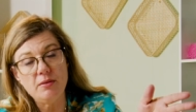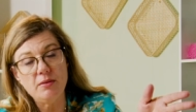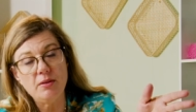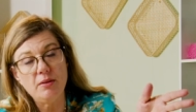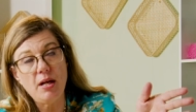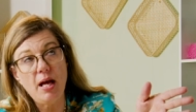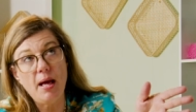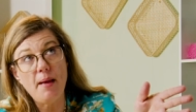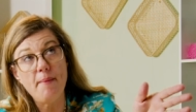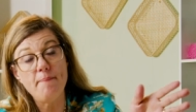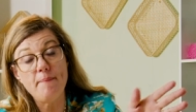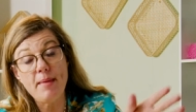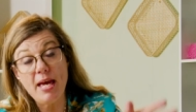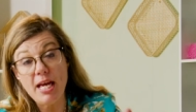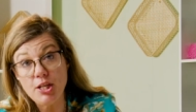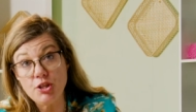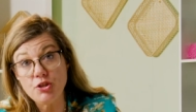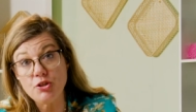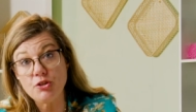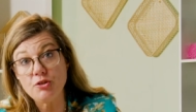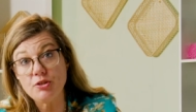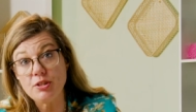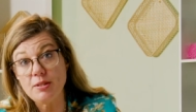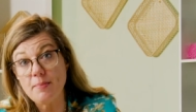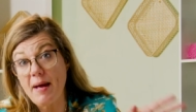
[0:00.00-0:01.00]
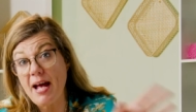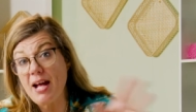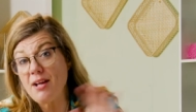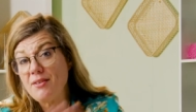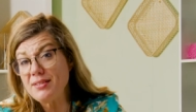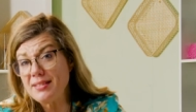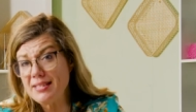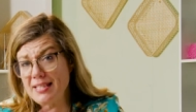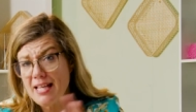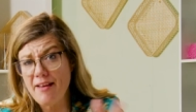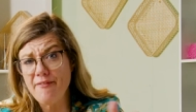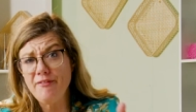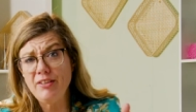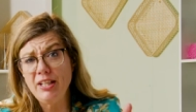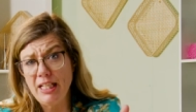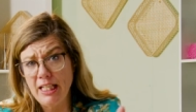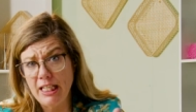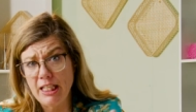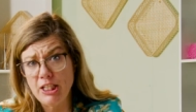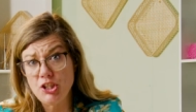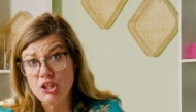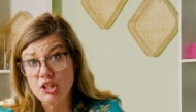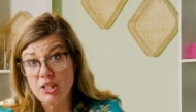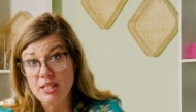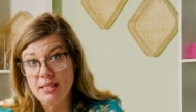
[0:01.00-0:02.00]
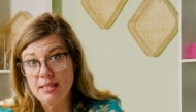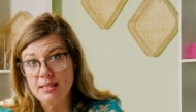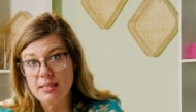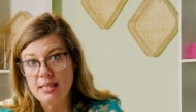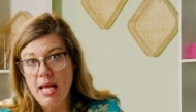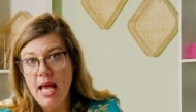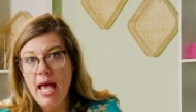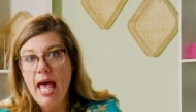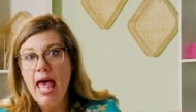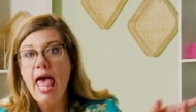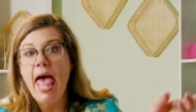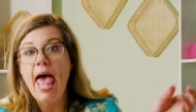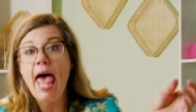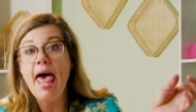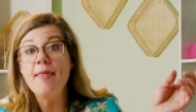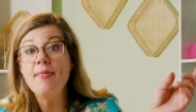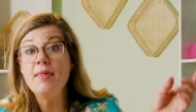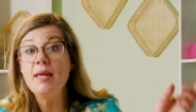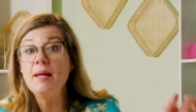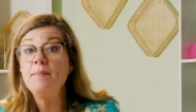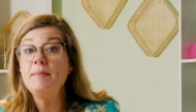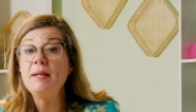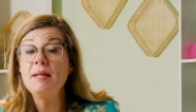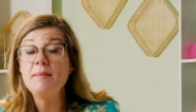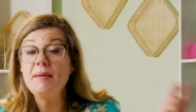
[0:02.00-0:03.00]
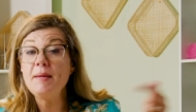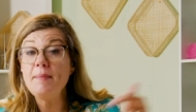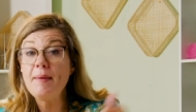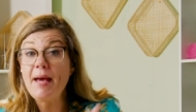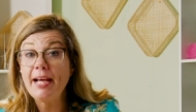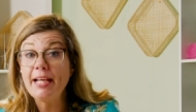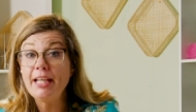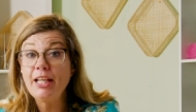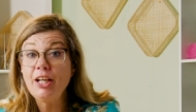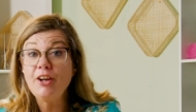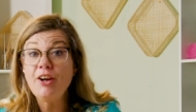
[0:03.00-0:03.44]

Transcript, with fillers: uh, measures about seven inches, and then meet me back